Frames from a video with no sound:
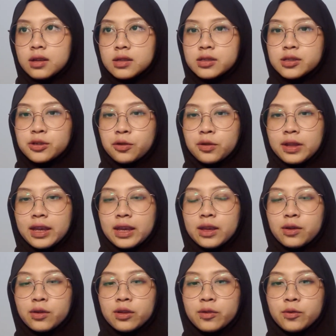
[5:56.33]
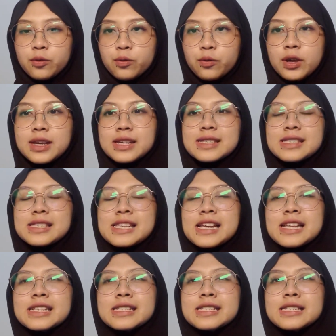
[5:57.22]
So, like, we can
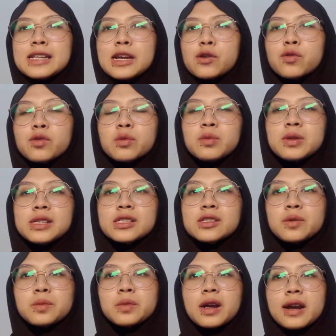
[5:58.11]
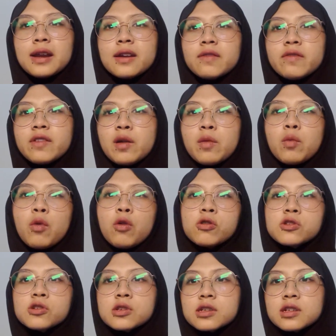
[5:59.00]
sense there will be some kind of
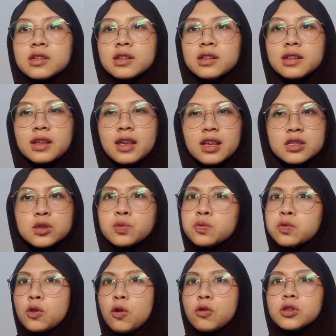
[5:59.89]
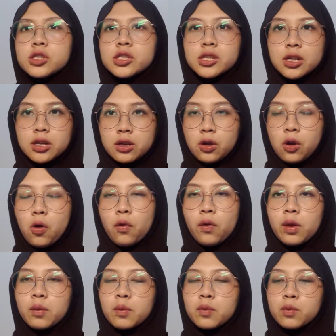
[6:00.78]
emotional explosion
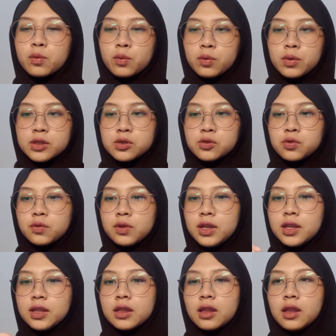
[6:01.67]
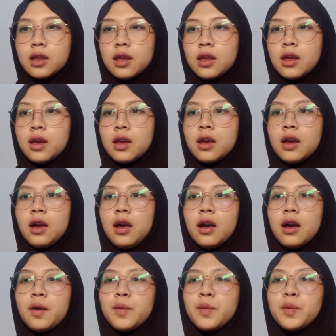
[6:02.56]
going between
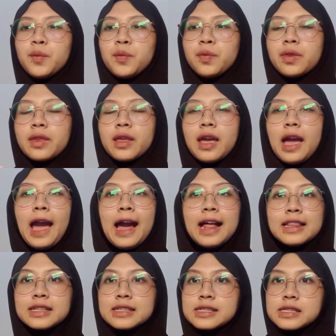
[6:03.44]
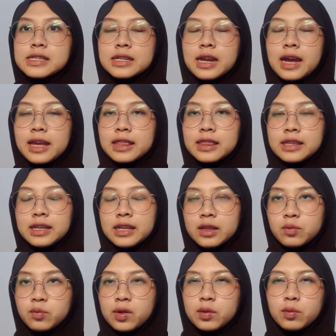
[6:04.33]
um, Alice and
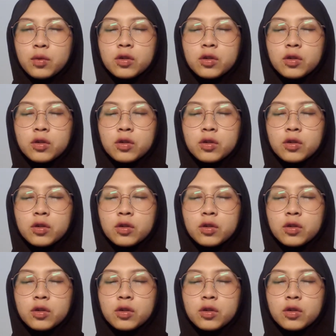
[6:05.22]
Eileen, but